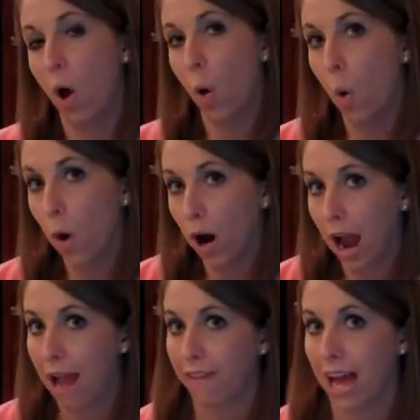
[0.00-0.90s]
or
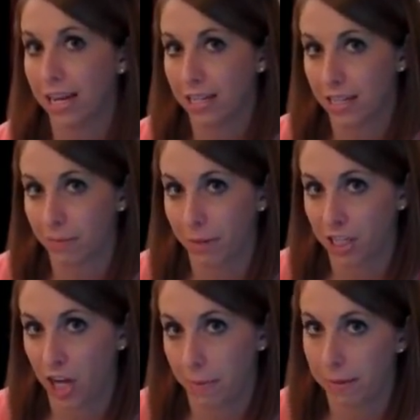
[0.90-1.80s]
I've added it to my
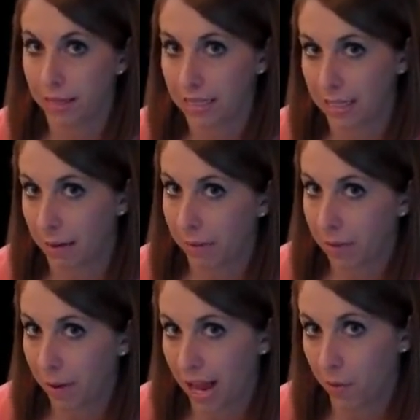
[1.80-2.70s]
shopping list that I'm going to
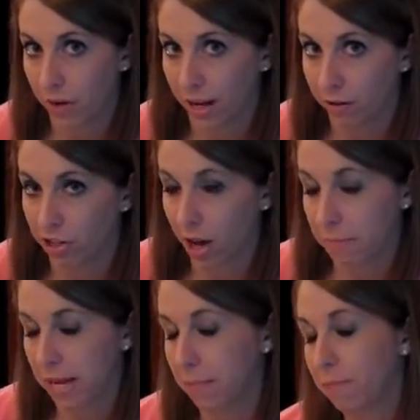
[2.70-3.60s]
buy it when I go
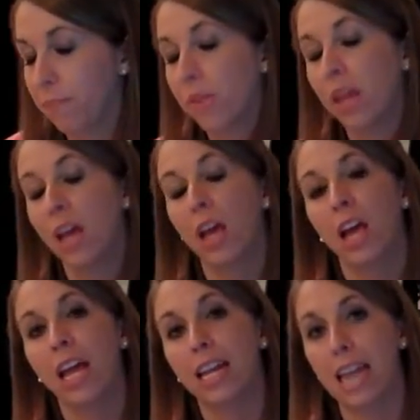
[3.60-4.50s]
shopping.
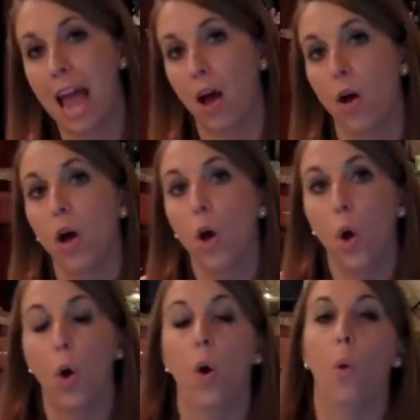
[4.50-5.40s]
Now,
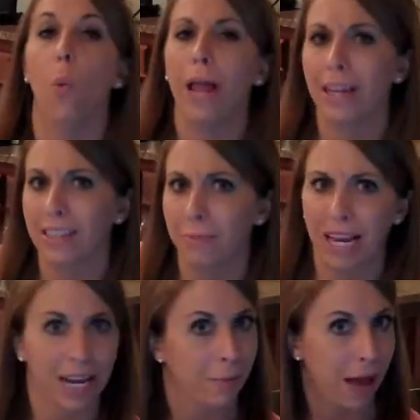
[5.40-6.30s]
what else am I
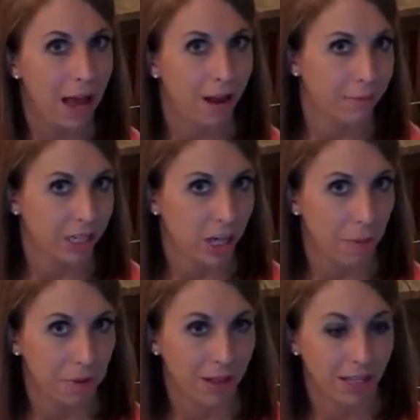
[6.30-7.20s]
going to buy on my
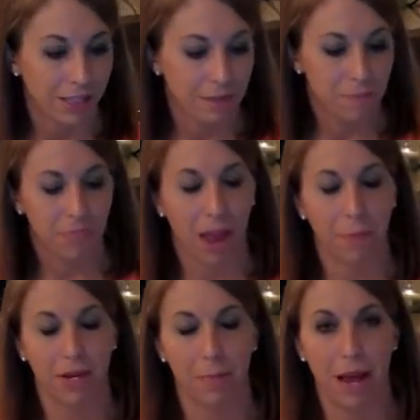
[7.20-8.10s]
shopping list? I'm
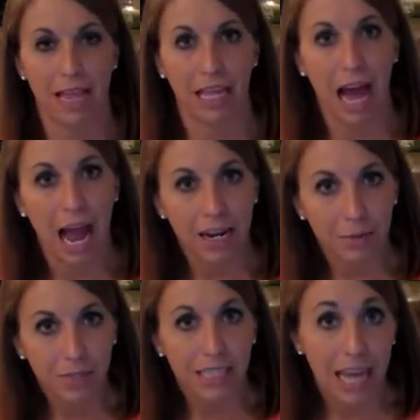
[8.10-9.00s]
going to buy the
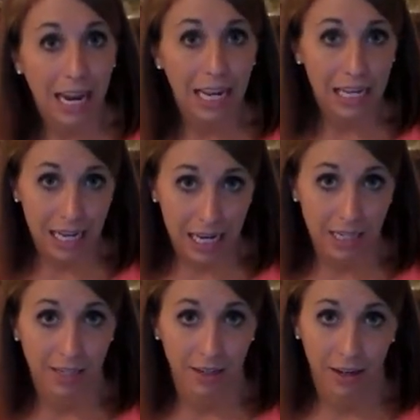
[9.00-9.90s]
items that I need
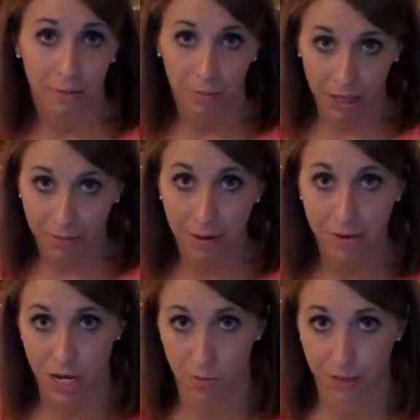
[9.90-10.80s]
to complete my
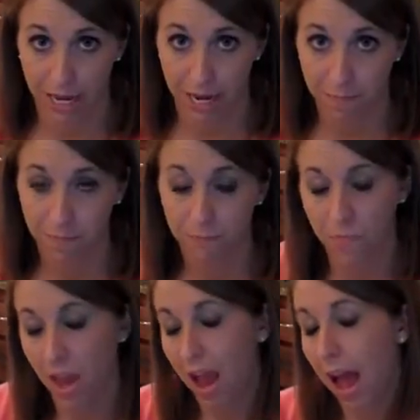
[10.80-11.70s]
menu plan.
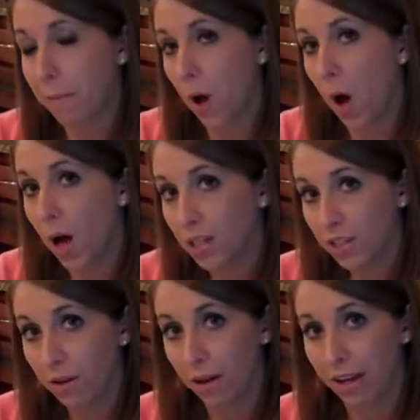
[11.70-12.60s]
I'm also
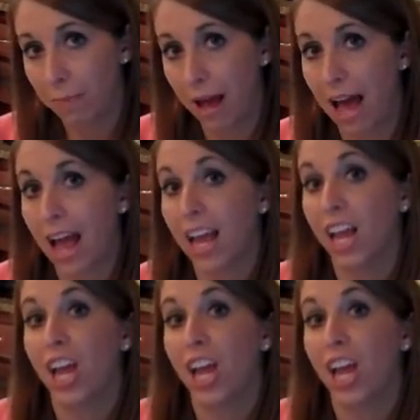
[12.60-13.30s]
going to buy